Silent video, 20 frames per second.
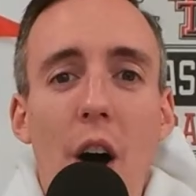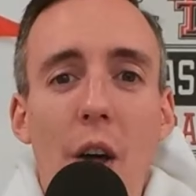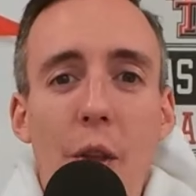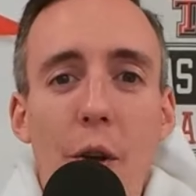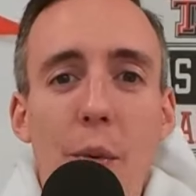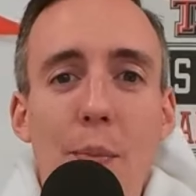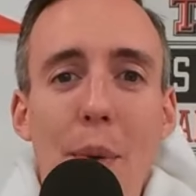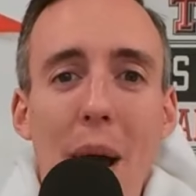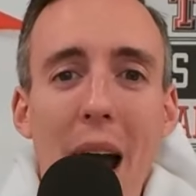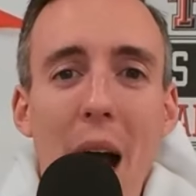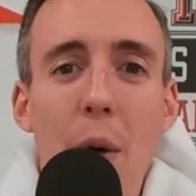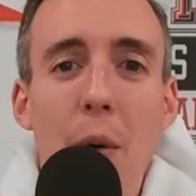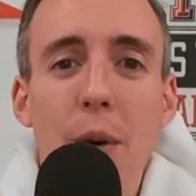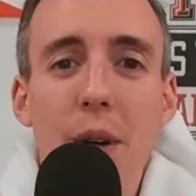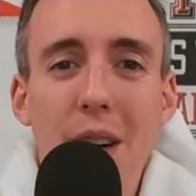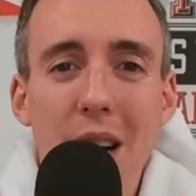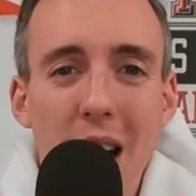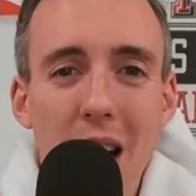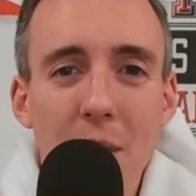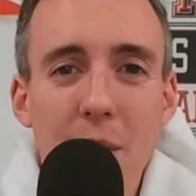other
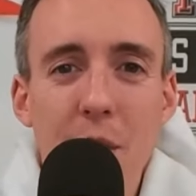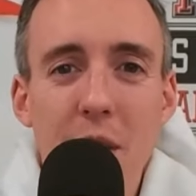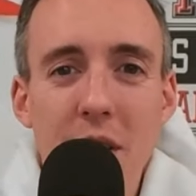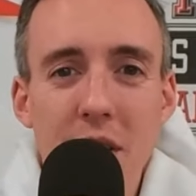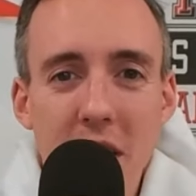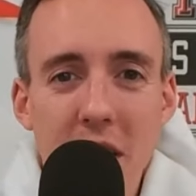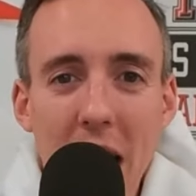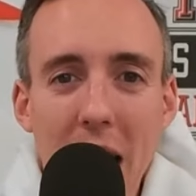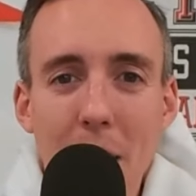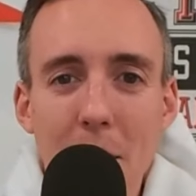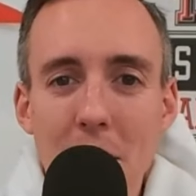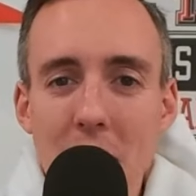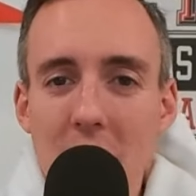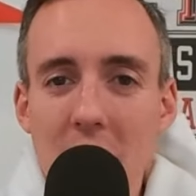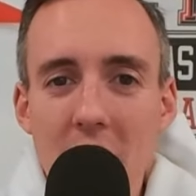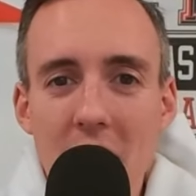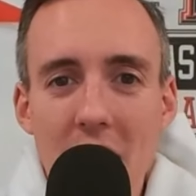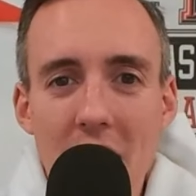power conference games in the